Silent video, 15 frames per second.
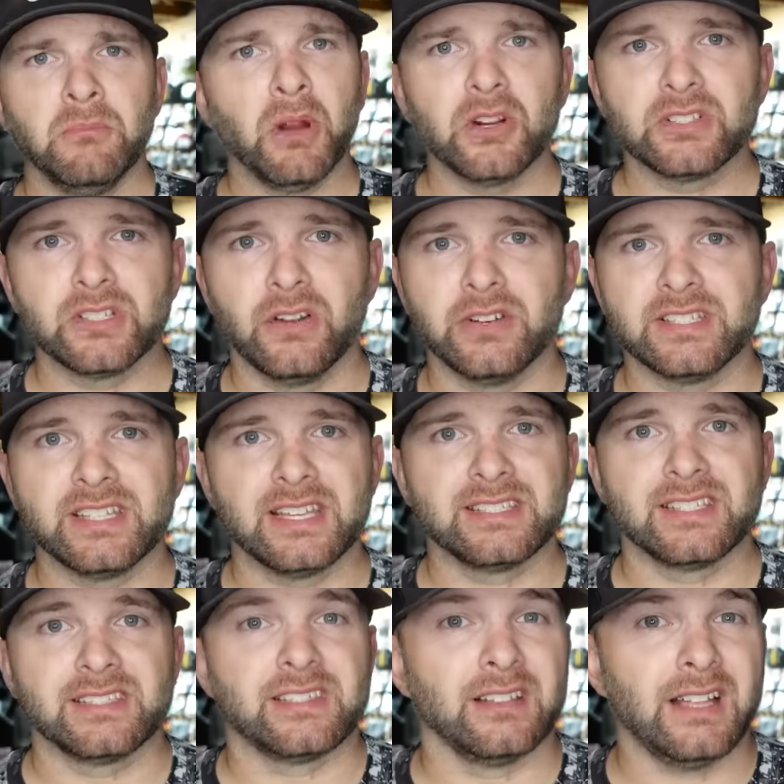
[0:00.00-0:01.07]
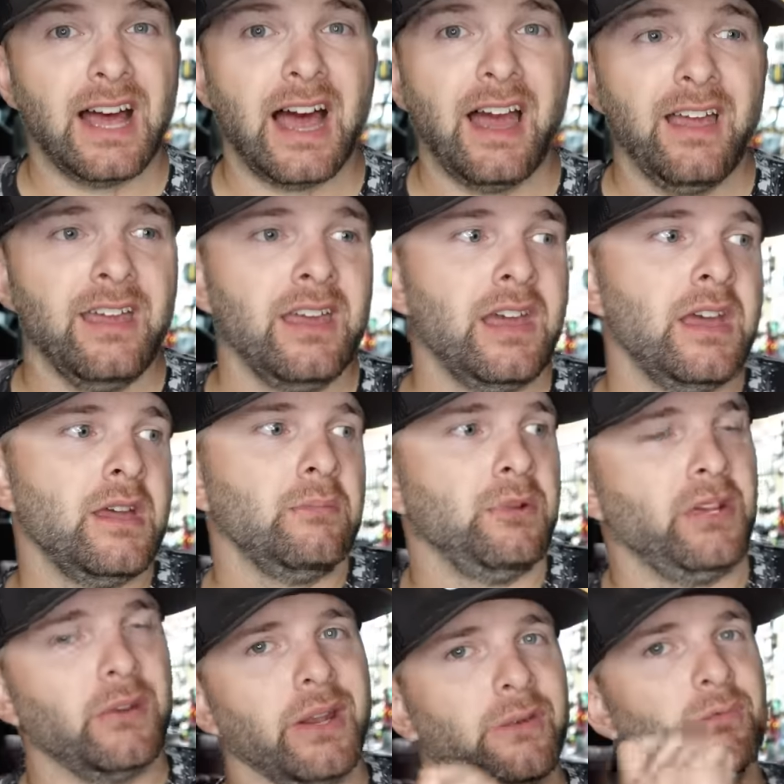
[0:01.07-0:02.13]
Mark Zona says this a lot,
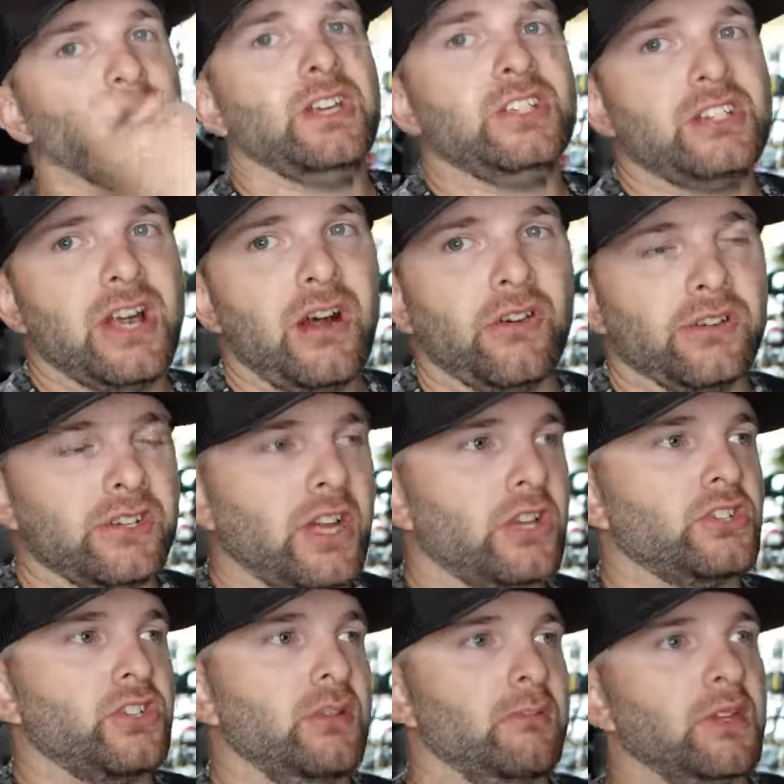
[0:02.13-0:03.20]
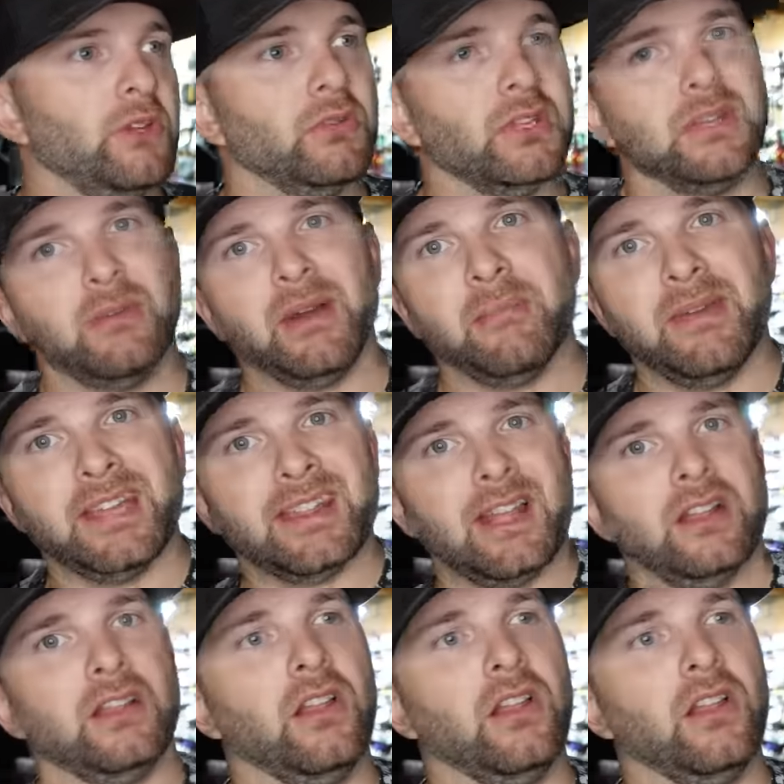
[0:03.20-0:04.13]
but you don't want to reach out and touch them. You really want to make that